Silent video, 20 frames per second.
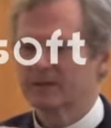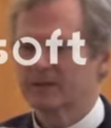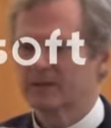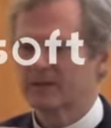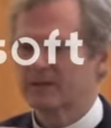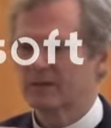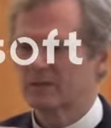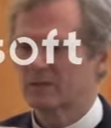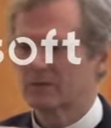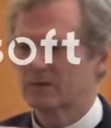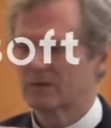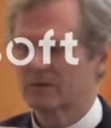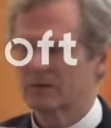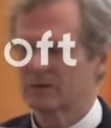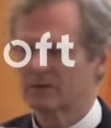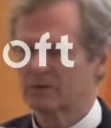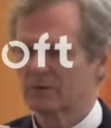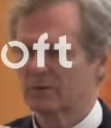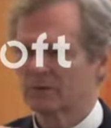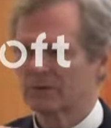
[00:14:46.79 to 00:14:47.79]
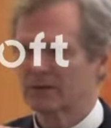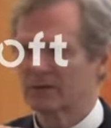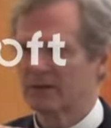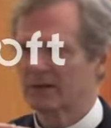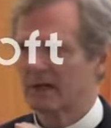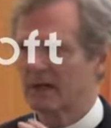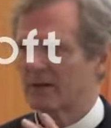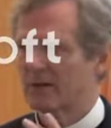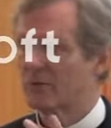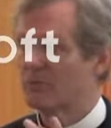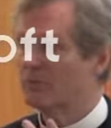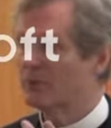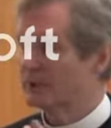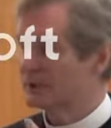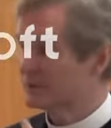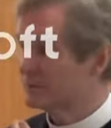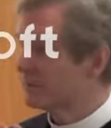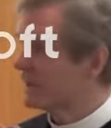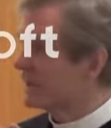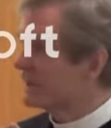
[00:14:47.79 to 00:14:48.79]
And a world where we get our own
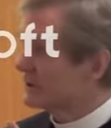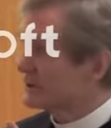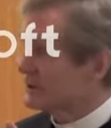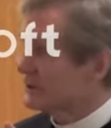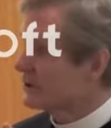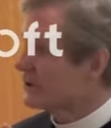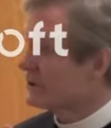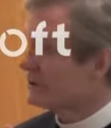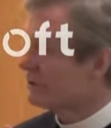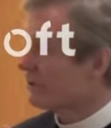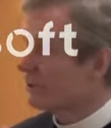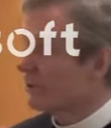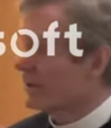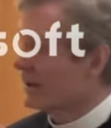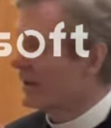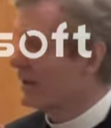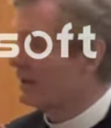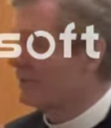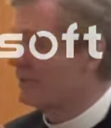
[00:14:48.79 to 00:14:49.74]
mixed messages growing